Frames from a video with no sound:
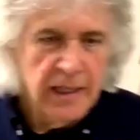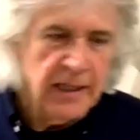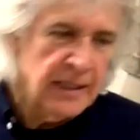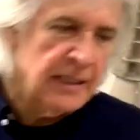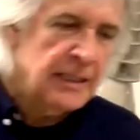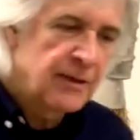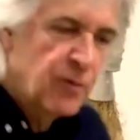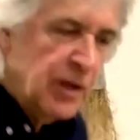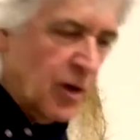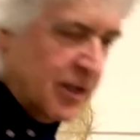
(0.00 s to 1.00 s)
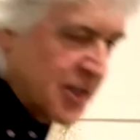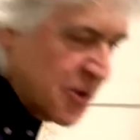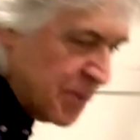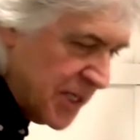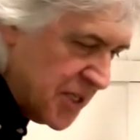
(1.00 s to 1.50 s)
if we look at this
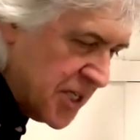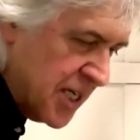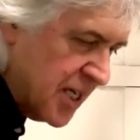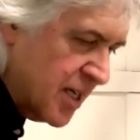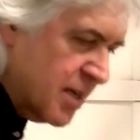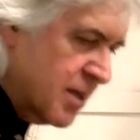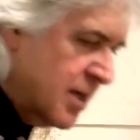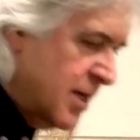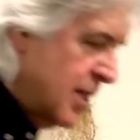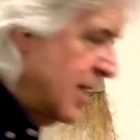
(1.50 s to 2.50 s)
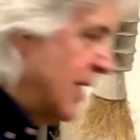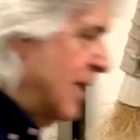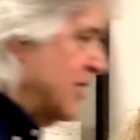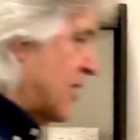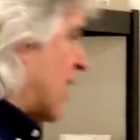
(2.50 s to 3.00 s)
piece here,
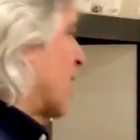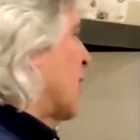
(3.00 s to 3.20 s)
it's got